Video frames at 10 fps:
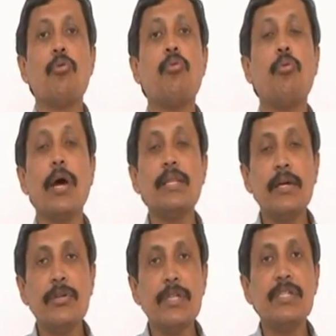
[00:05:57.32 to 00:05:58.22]
Why the
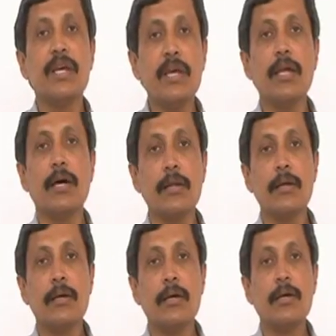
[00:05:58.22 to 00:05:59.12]
retailer?
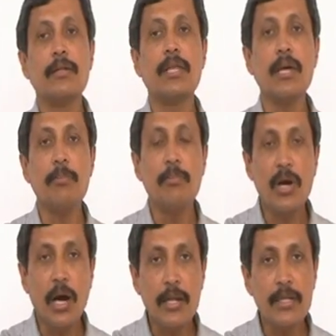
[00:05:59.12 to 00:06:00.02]
They
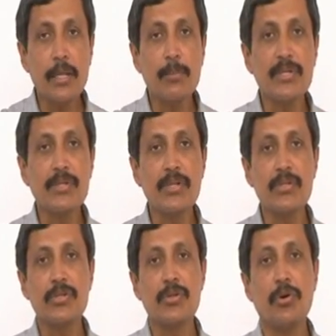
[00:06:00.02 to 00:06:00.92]
are in the
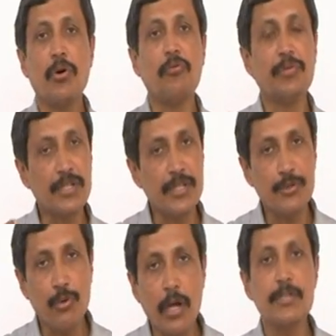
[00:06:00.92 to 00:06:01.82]
business obviously
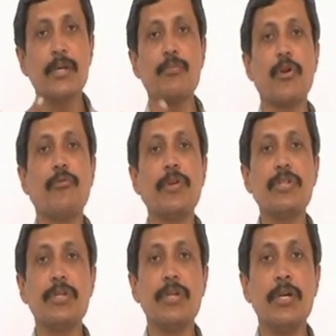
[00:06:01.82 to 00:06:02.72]
to earn some
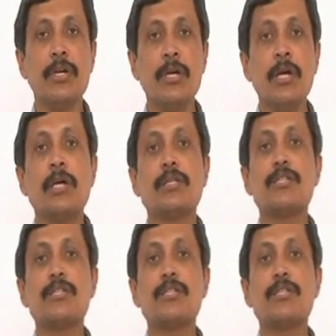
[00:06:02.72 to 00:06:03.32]
profit. The